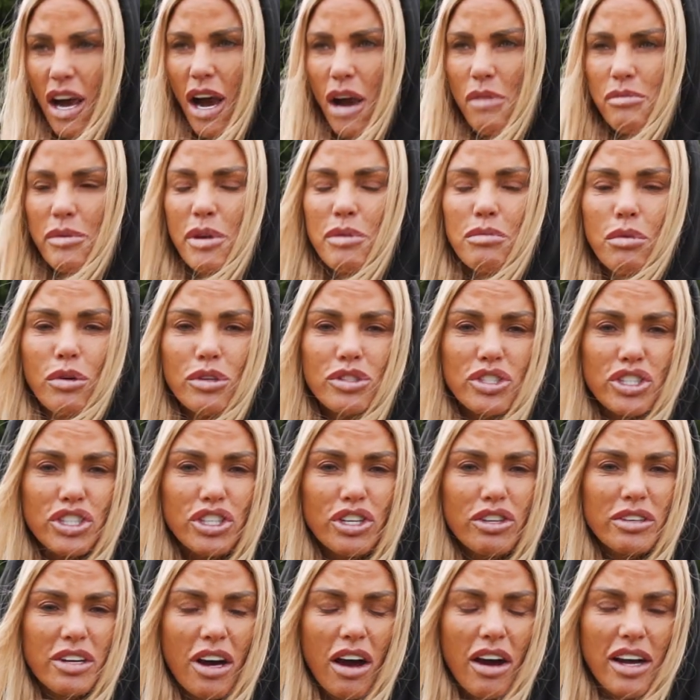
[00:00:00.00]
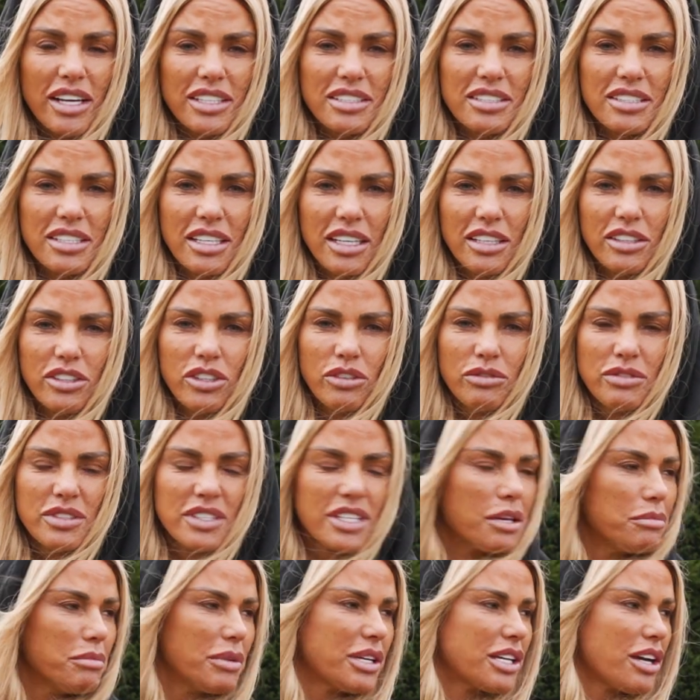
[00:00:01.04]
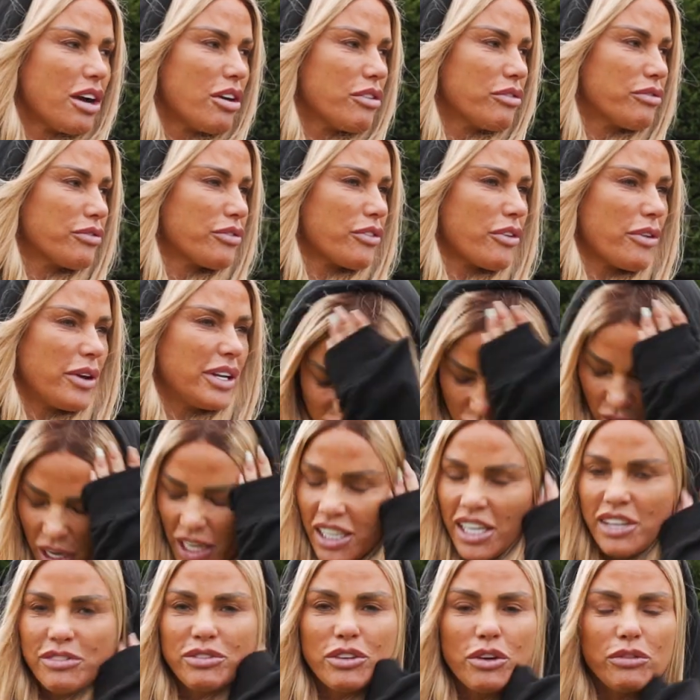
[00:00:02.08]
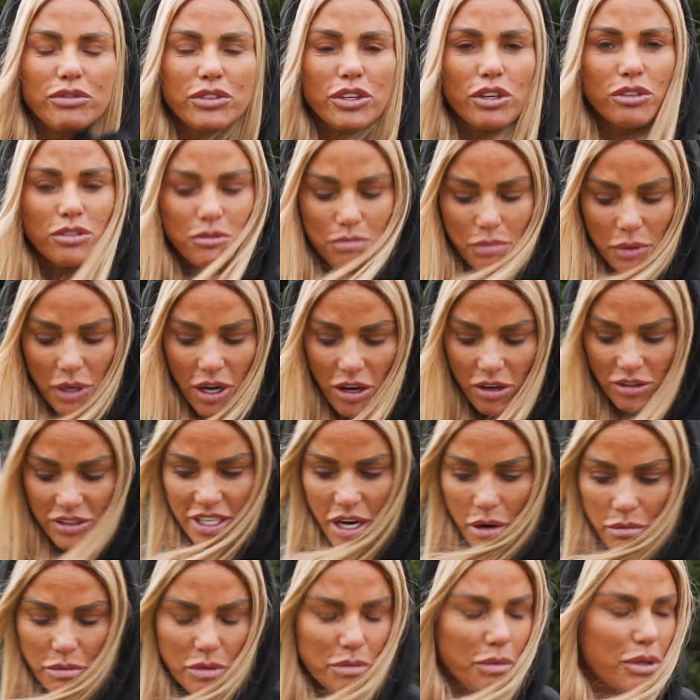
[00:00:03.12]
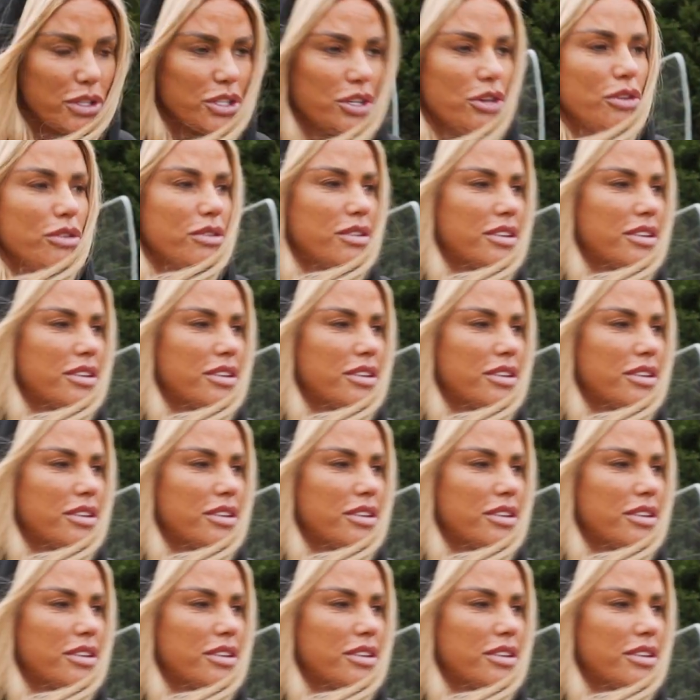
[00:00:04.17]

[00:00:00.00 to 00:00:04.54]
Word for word: I mean, what do you guys think? You've seen me go through it. Leave your views below. Tell me what you